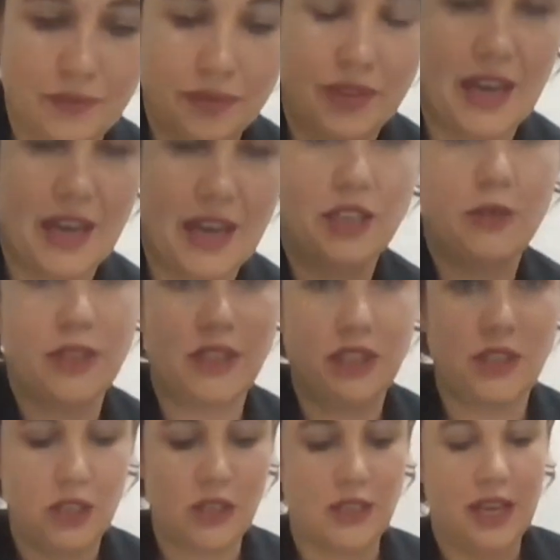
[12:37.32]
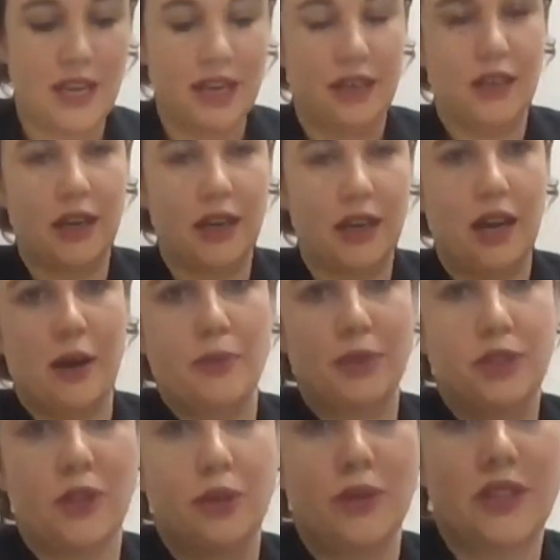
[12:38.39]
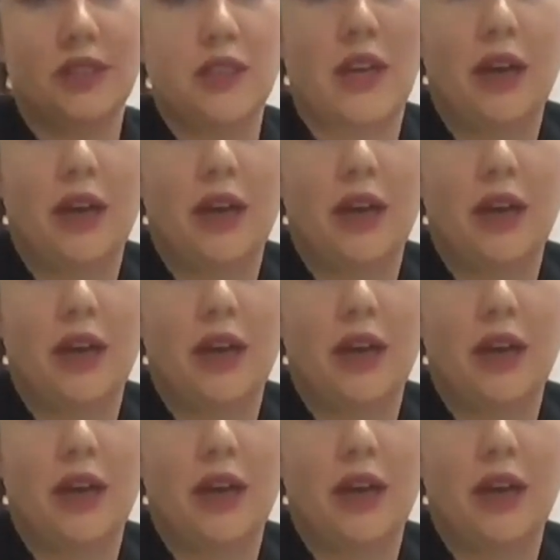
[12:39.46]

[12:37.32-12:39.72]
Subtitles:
then you would take, so this